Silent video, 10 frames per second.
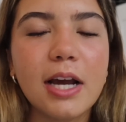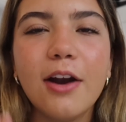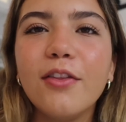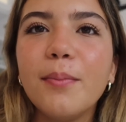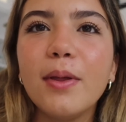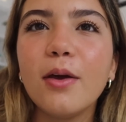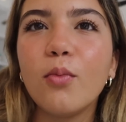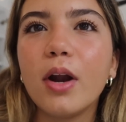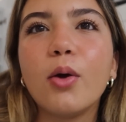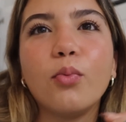Like I don't have to be like
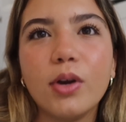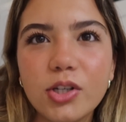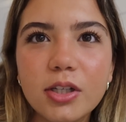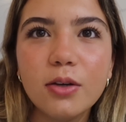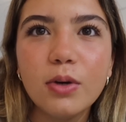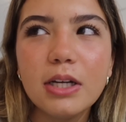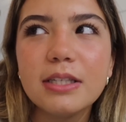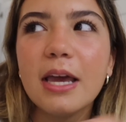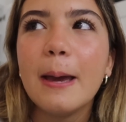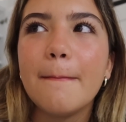what I originally
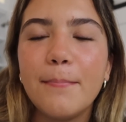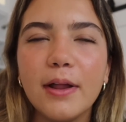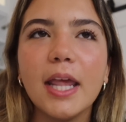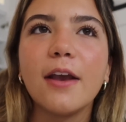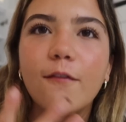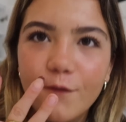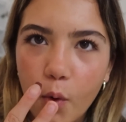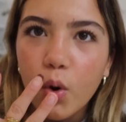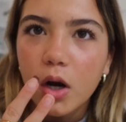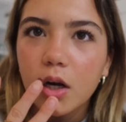was, but like
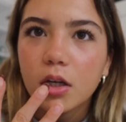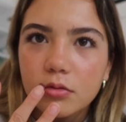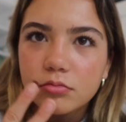4,